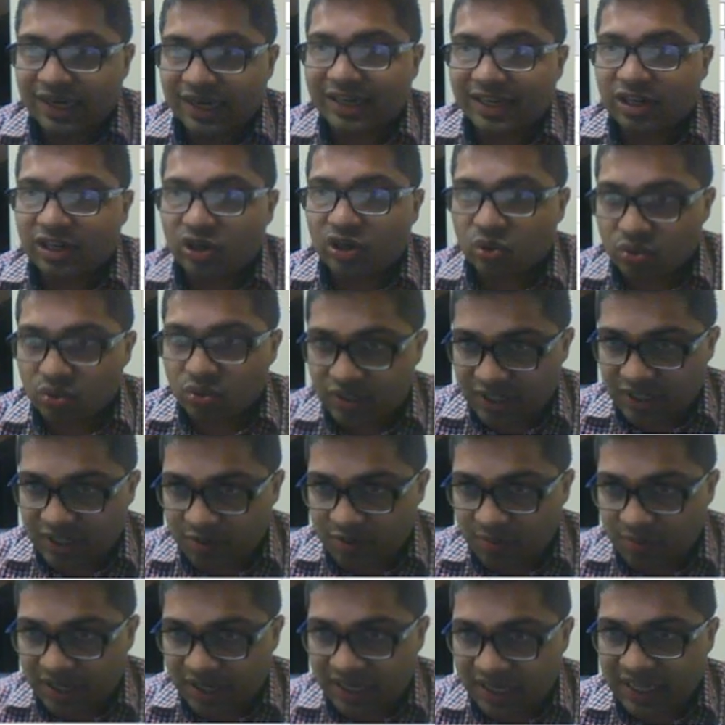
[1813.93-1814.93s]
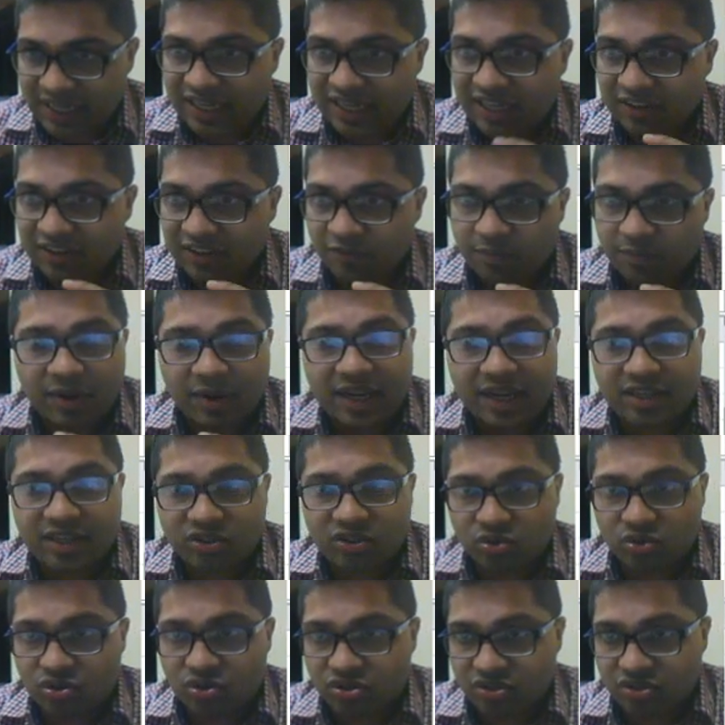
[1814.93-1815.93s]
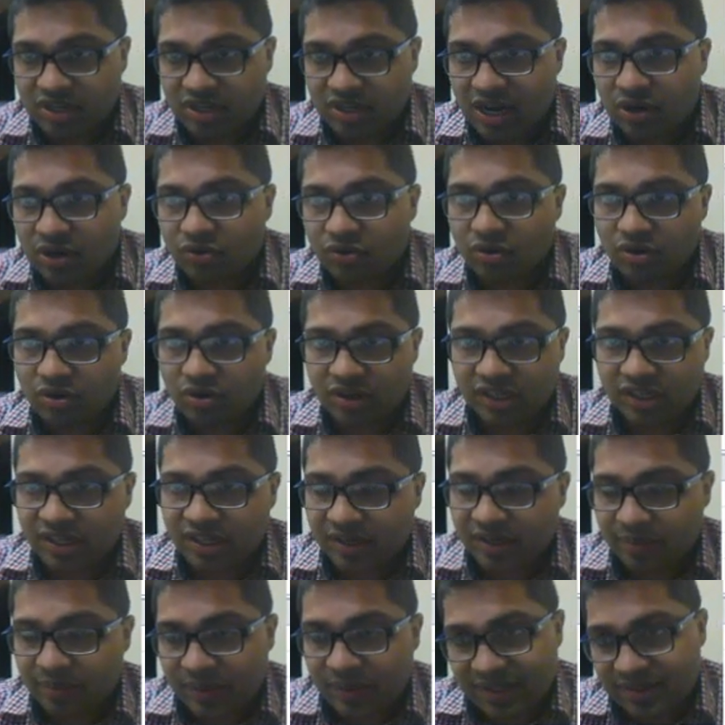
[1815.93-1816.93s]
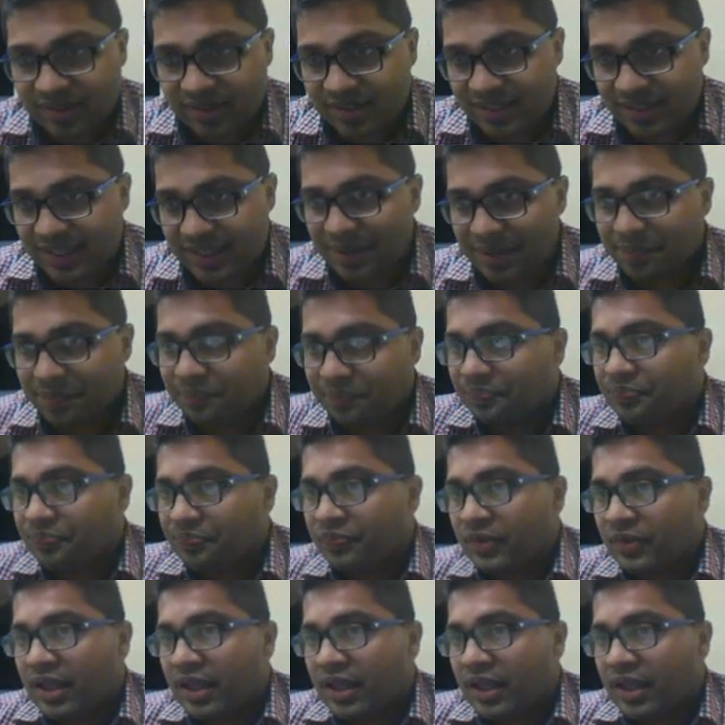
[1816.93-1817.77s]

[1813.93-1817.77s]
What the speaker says: It loses money if price goes down or it remains same.